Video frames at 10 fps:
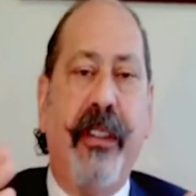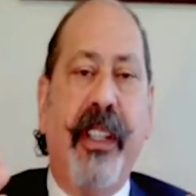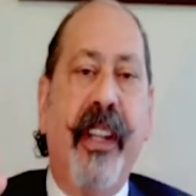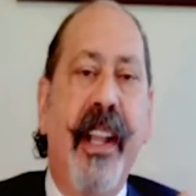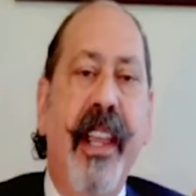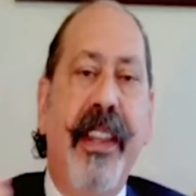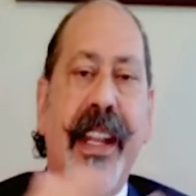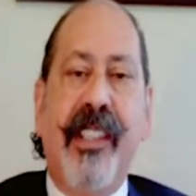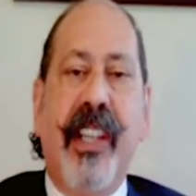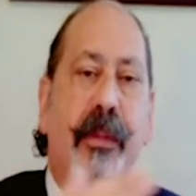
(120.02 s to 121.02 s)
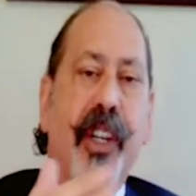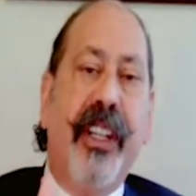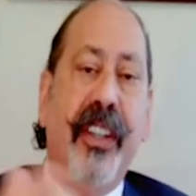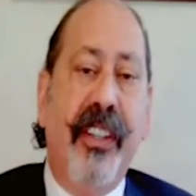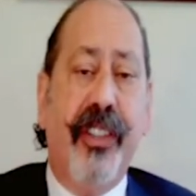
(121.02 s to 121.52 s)
of it that's
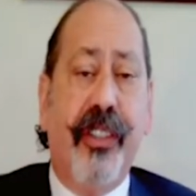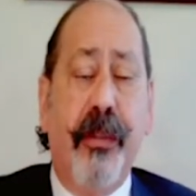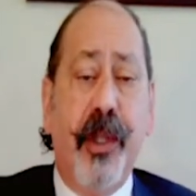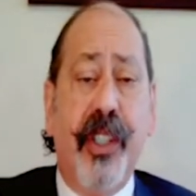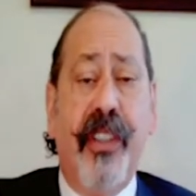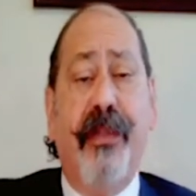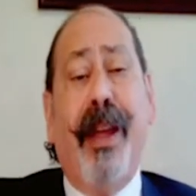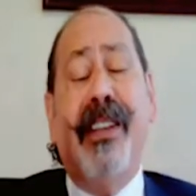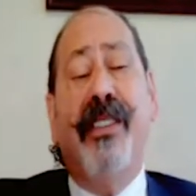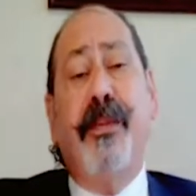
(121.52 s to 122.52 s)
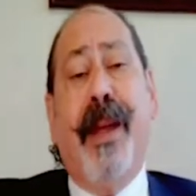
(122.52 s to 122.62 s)
subject to distribution. If my